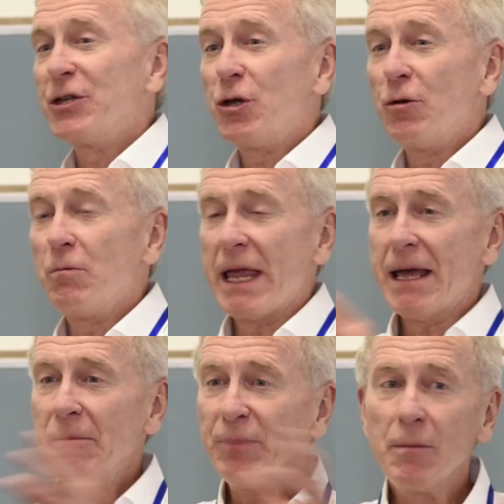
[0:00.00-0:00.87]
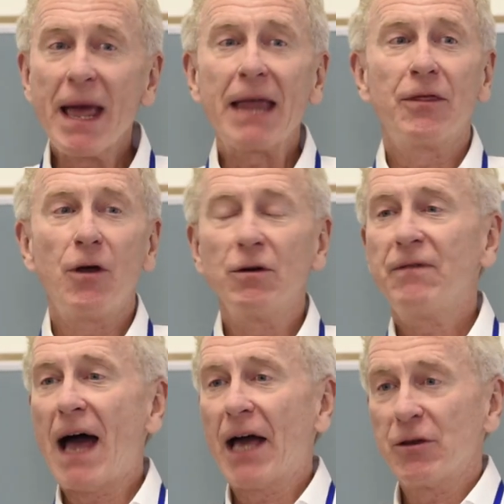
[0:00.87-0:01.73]
to implement those
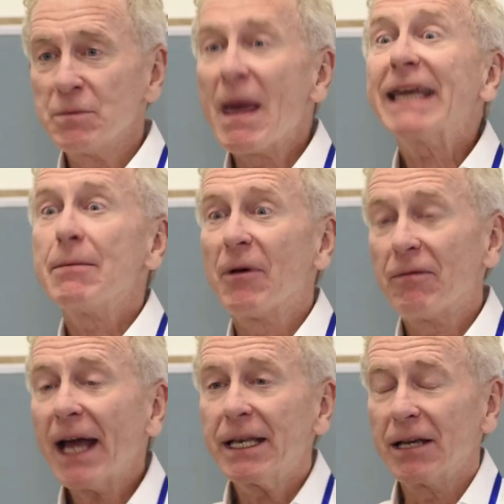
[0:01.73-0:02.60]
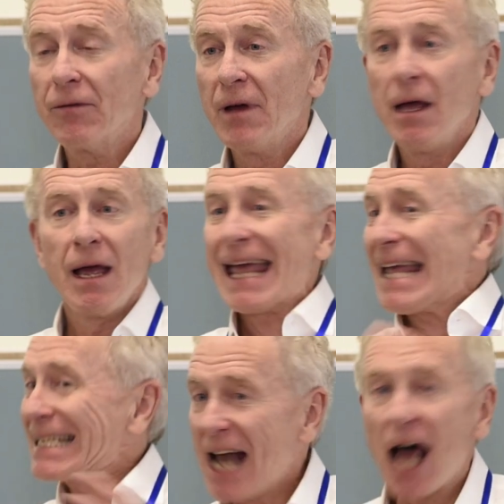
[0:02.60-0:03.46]
values, make them effective,
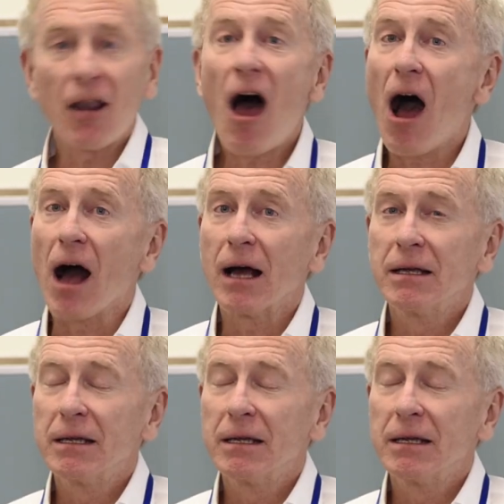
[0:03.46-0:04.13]
it's not law.